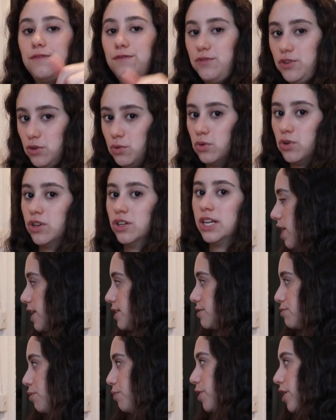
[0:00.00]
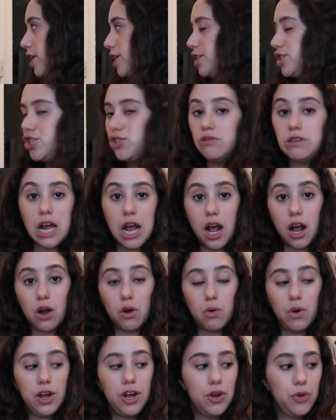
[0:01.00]
fuel. That's what we're gonna do
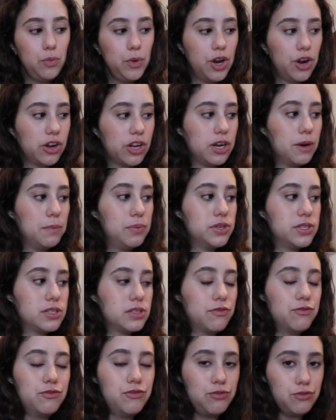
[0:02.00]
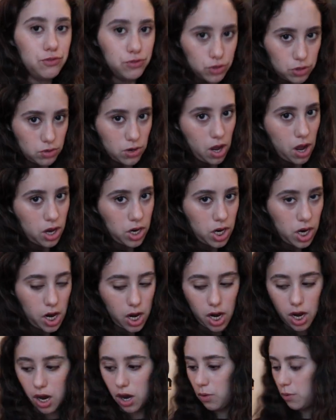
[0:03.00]
now. We are gonna put some fruit on
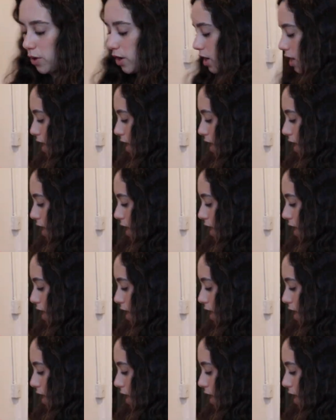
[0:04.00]
her. We're